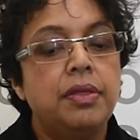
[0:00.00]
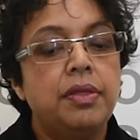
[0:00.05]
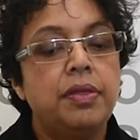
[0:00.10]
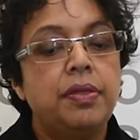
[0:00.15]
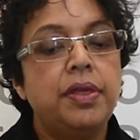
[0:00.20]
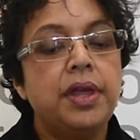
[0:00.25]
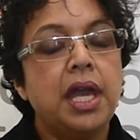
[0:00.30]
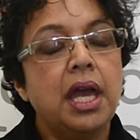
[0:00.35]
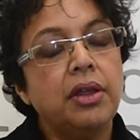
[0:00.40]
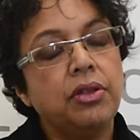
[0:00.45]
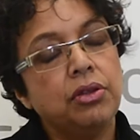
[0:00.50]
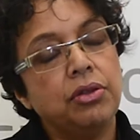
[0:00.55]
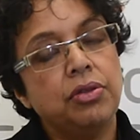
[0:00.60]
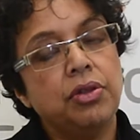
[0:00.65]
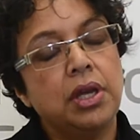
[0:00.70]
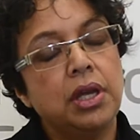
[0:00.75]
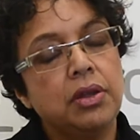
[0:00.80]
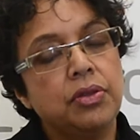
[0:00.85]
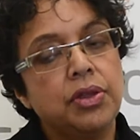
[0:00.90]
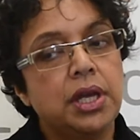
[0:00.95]
The other
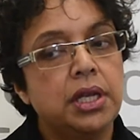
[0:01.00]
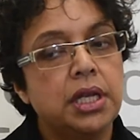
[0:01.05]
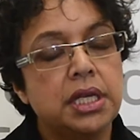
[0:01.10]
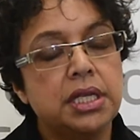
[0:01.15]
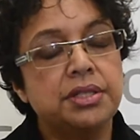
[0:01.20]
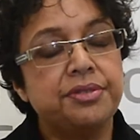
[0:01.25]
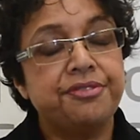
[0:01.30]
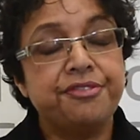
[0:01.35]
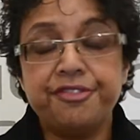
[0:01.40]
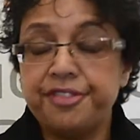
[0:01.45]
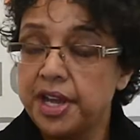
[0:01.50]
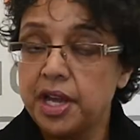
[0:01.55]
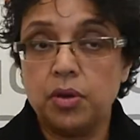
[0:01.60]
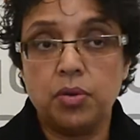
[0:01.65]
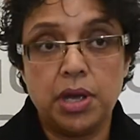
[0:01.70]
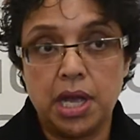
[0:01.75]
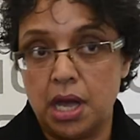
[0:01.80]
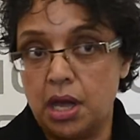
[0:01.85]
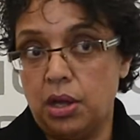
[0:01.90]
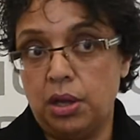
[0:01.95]
thing that is
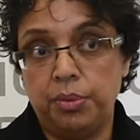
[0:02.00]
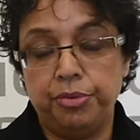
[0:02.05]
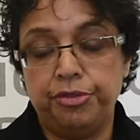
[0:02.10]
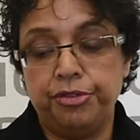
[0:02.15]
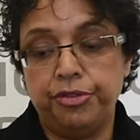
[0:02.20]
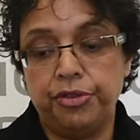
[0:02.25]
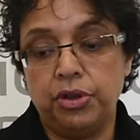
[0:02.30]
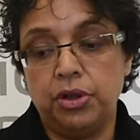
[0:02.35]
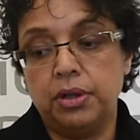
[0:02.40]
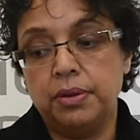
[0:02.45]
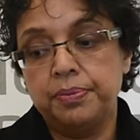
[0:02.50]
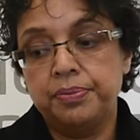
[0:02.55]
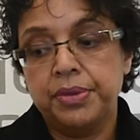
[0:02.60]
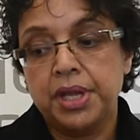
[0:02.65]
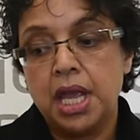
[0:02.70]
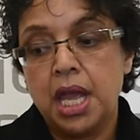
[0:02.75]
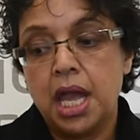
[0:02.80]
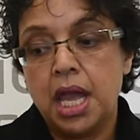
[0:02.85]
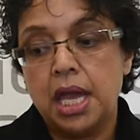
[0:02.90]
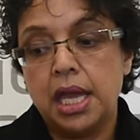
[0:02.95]
very helpful
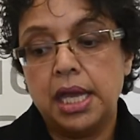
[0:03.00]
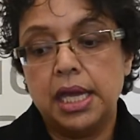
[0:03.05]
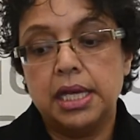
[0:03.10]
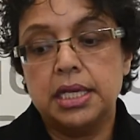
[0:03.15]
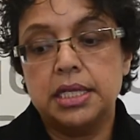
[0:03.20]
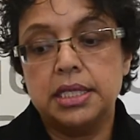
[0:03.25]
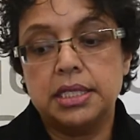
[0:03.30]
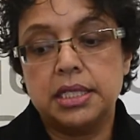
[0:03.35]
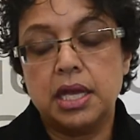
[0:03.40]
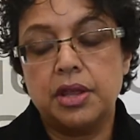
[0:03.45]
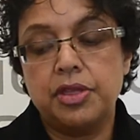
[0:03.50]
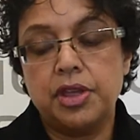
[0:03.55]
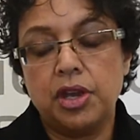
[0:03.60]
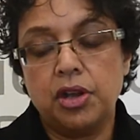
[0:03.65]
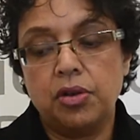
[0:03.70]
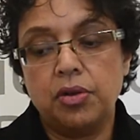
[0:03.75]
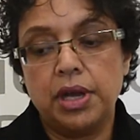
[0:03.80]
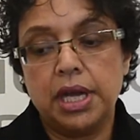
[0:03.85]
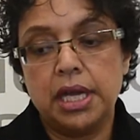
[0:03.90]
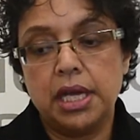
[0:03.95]
is
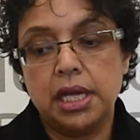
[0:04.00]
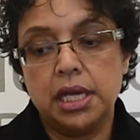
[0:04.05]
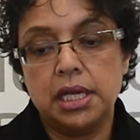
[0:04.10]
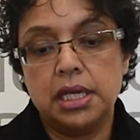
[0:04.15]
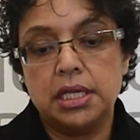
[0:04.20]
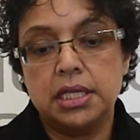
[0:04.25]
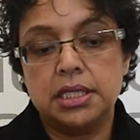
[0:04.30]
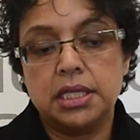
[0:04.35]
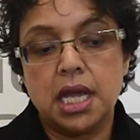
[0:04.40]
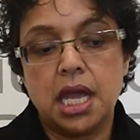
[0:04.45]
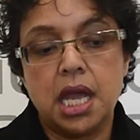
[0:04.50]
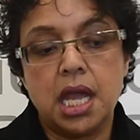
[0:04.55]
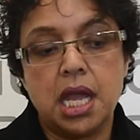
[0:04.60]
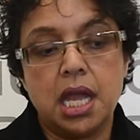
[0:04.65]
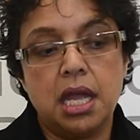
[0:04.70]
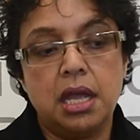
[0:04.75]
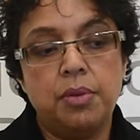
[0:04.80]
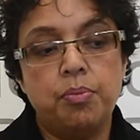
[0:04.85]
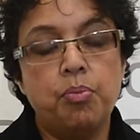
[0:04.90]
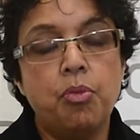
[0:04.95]
there is
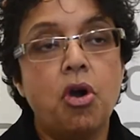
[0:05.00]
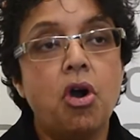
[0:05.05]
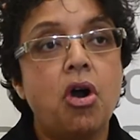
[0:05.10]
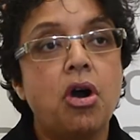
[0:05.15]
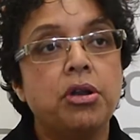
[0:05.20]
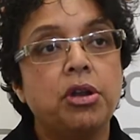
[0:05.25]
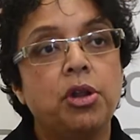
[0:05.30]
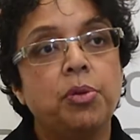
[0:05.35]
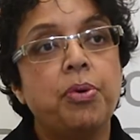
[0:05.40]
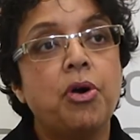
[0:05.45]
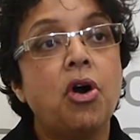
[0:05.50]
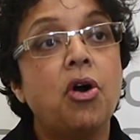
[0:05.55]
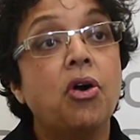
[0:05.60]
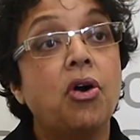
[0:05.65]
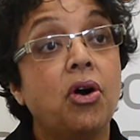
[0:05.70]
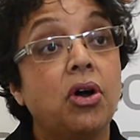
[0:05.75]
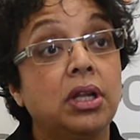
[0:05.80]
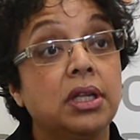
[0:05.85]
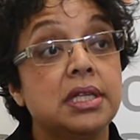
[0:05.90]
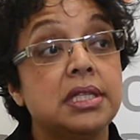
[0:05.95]
a model
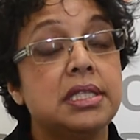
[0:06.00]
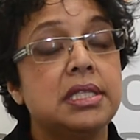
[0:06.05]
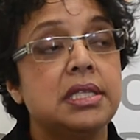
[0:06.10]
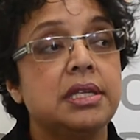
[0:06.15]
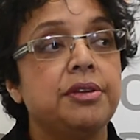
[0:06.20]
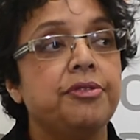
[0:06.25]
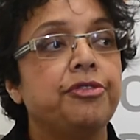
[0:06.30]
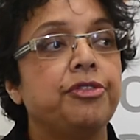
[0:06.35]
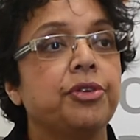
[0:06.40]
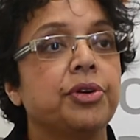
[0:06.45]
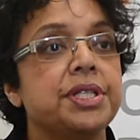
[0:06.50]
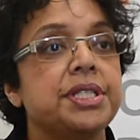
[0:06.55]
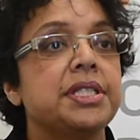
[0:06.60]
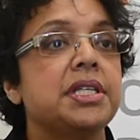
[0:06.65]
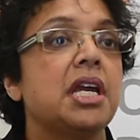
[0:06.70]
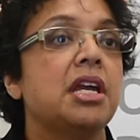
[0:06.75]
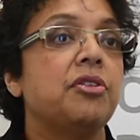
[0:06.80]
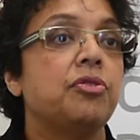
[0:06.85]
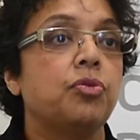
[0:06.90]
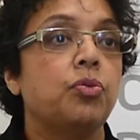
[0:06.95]
policy for a
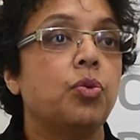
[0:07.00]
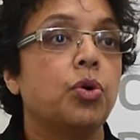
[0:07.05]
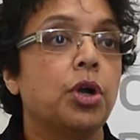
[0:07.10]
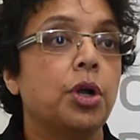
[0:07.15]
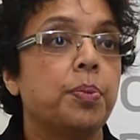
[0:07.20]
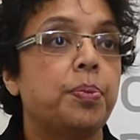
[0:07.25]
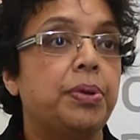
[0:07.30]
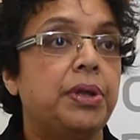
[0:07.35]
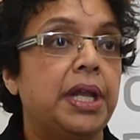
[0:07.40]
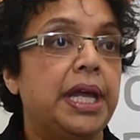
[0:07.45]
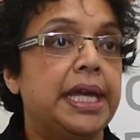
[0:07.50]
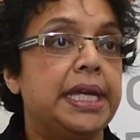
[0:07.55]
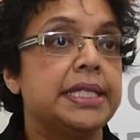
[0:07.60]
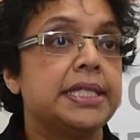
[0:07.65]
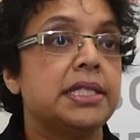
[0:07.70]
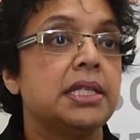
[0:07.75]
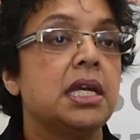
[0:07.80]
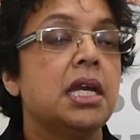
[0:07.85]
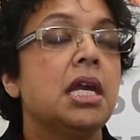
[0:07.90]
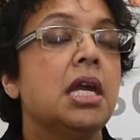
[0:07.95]
safe
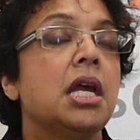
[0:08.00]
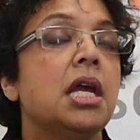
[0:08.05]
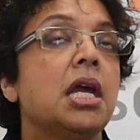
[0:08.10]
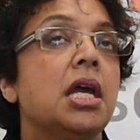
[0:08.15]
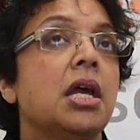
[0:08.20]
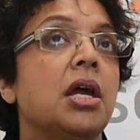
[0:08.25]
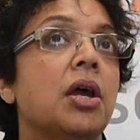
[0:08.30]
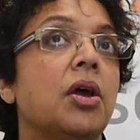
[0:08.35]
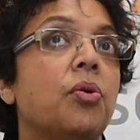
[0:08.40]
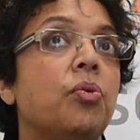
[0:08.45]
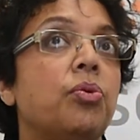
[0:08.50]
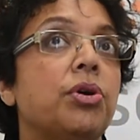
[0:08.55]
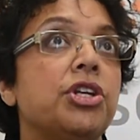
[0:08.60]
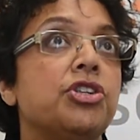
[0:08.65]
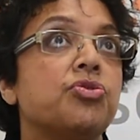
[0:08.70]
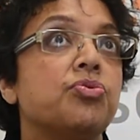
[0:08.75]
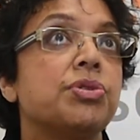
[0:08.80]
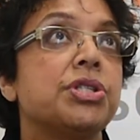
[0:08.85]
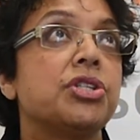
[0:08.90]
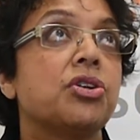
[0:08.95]
workplace
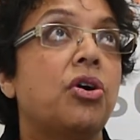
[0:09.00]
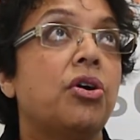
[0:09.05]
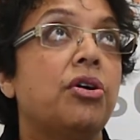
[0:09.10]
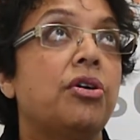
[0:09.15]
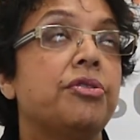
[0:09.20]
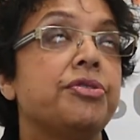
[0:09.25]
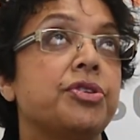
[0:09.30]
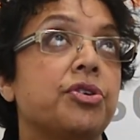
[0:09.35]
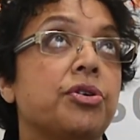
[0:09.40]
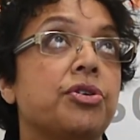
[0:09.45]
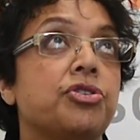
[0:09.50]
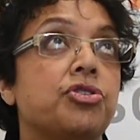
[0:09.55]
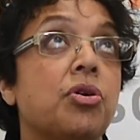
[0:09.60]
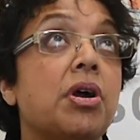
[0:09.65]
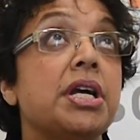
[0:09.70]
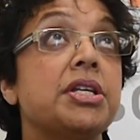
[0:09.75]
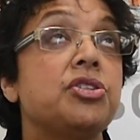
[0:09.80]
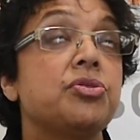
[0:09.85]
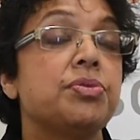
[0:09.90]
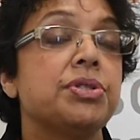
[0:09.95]
which resolves or
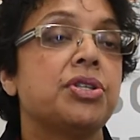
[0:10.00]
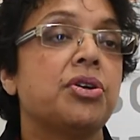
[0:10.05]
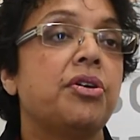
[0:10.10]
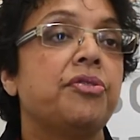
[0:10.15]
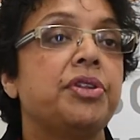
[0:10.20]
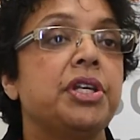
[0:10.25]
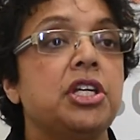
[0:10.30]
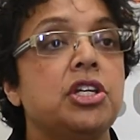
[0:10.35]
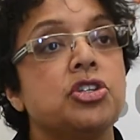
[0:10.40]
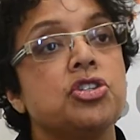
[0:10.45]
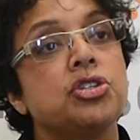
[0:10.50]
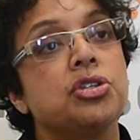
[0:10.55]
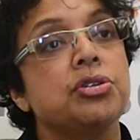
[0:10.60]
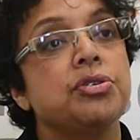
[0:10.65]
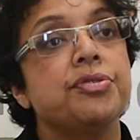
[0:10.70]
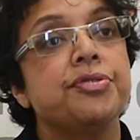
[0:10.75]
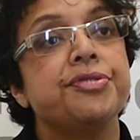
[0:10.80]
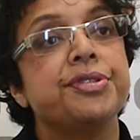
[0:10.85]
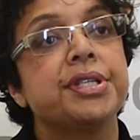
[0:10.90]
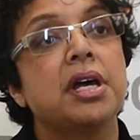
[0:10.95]
tries to resolve the
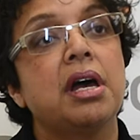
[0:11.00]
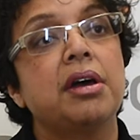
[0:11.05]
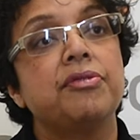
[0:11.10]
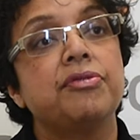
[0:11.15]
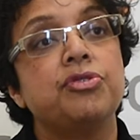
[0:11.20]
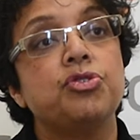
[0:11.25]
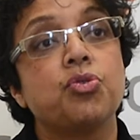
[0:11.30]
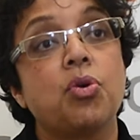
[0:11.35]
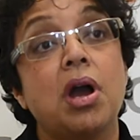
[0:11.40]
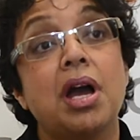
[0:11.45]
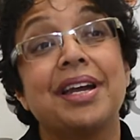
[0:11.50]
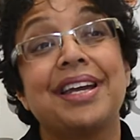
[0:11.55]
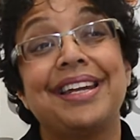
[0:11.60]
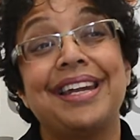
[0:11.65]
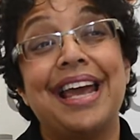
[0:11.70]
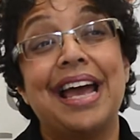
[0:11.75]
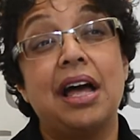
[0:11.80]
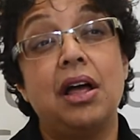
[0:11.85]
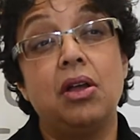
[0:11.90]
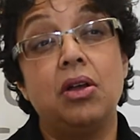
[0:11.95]
issues of drug
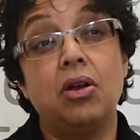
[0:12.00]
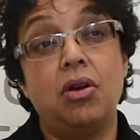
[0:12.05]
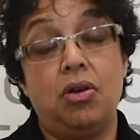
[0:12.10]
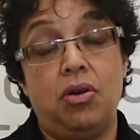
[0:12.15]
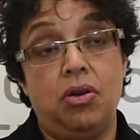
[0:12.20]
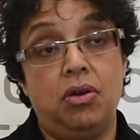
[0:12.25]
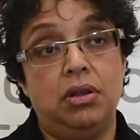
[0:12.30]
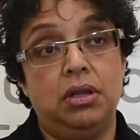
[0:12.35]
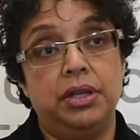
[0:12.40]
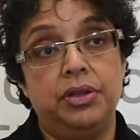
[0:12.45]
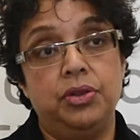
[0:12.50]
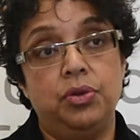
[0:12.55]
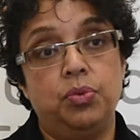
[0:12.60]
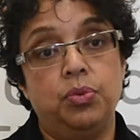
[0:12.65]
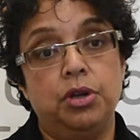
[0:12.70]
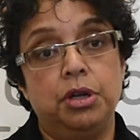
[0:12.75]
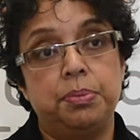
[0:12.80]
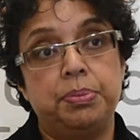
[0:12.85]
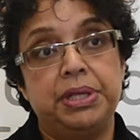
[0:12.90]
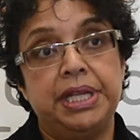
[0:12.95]
and alcohol in the
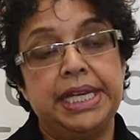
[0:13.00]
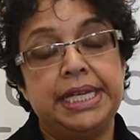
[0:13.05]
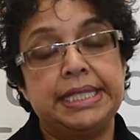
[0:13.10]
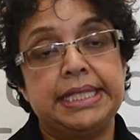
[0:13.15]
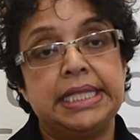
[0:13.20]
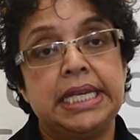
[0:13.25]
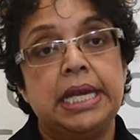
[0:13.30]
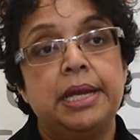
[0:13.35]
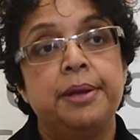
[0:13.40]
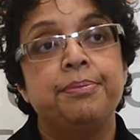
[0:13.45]
workplace.